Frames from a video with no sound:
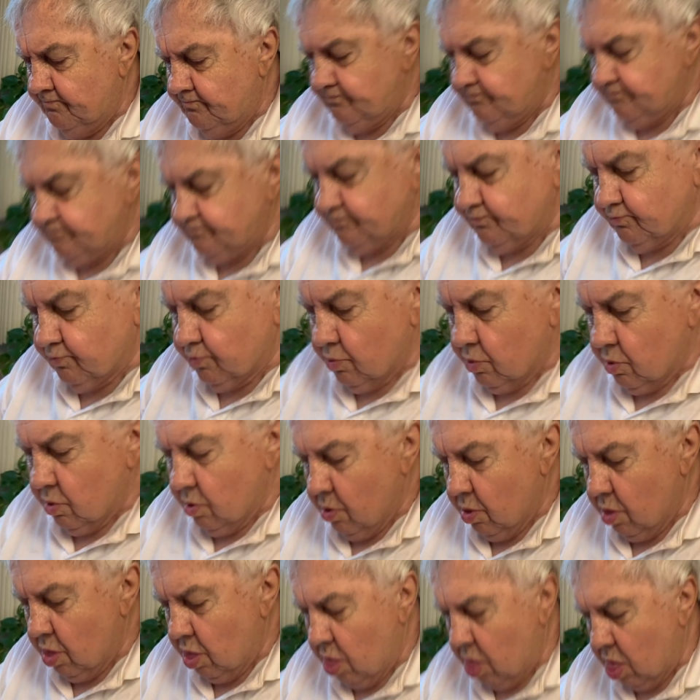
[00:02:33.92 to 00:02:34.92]
Really?
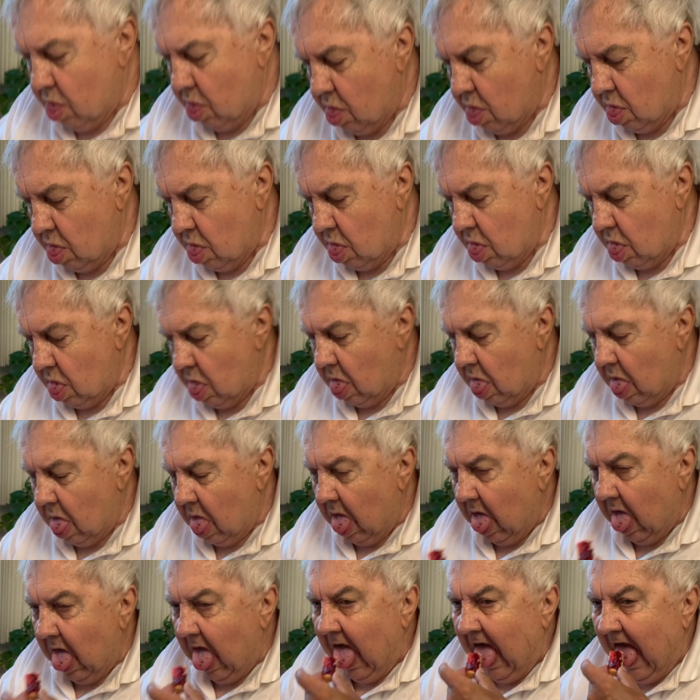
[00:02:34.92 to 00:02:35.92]
Why not a
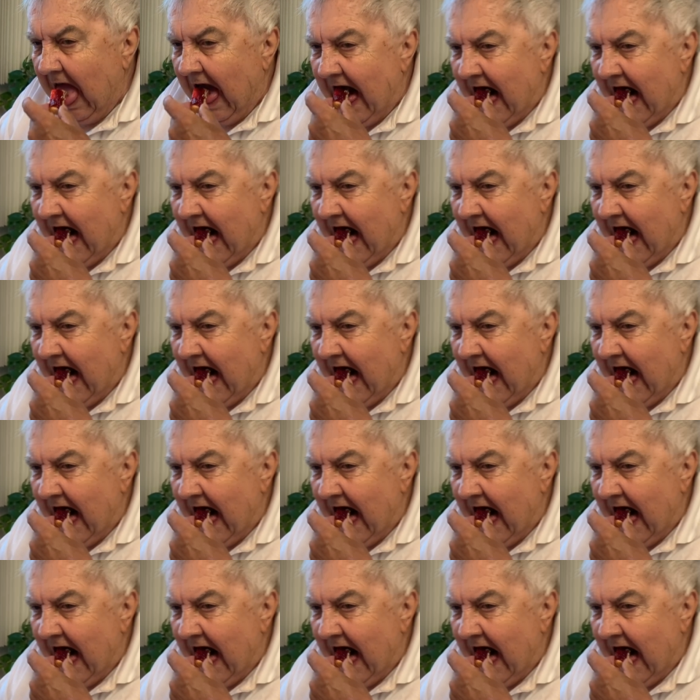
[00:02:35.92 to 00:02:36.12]
10?